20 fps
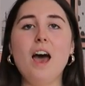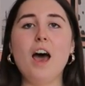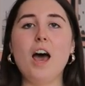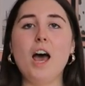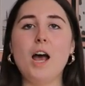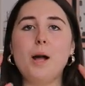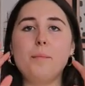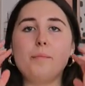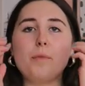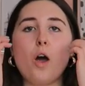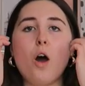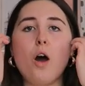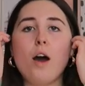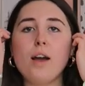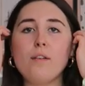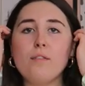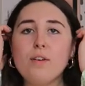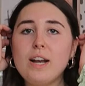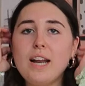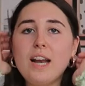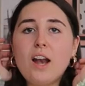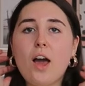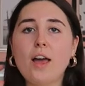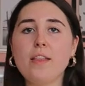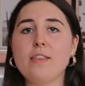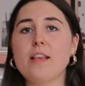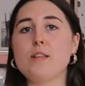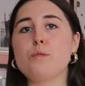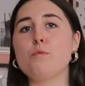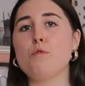Um, I really
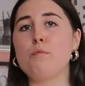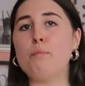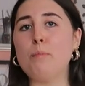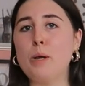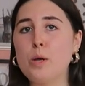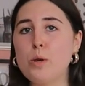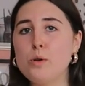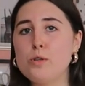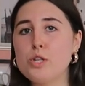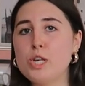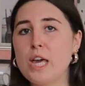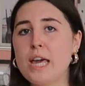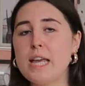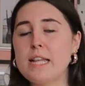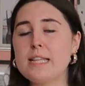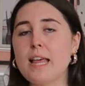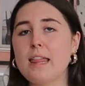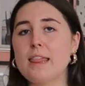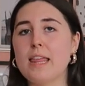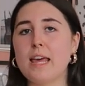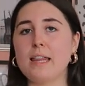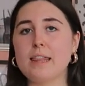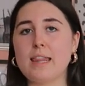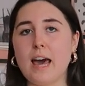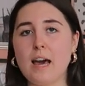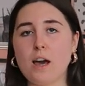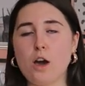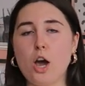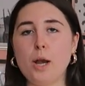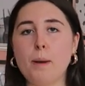like this with blue jeans. I think
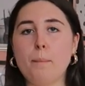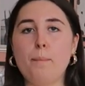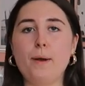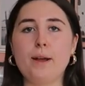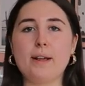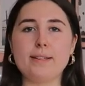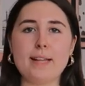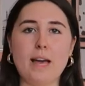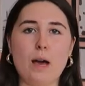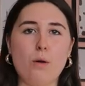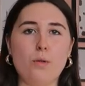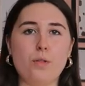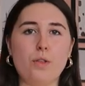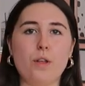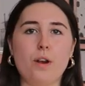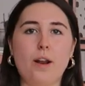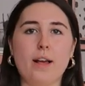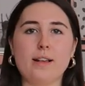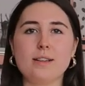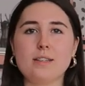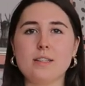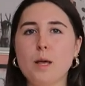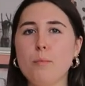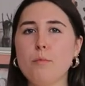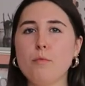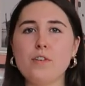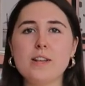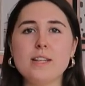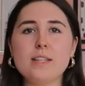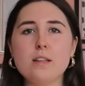that kind of brings out the like
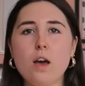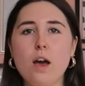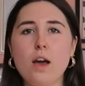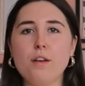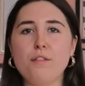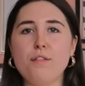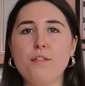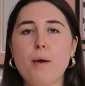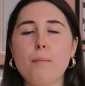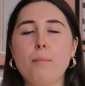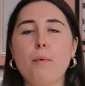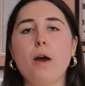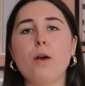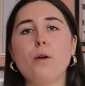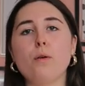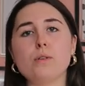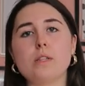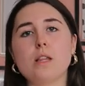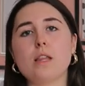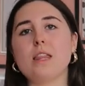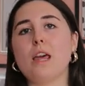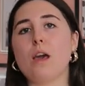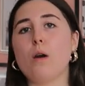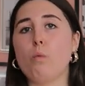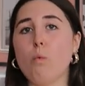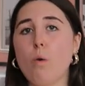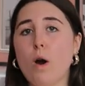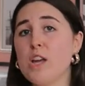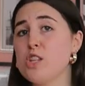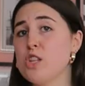summery side of it, but I also think
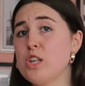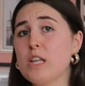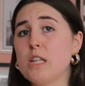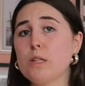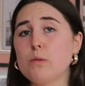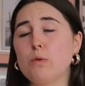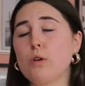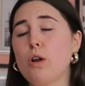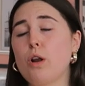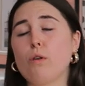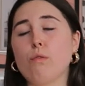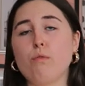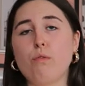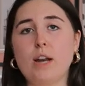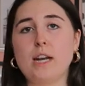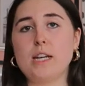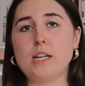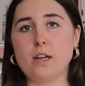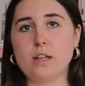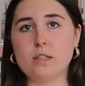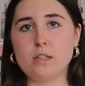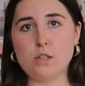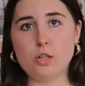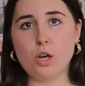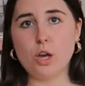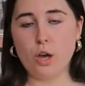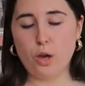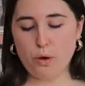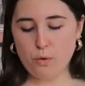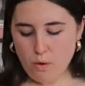white jeans would look really nice
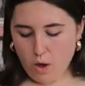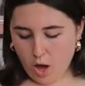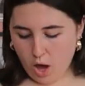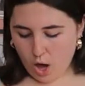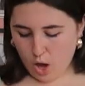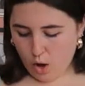too.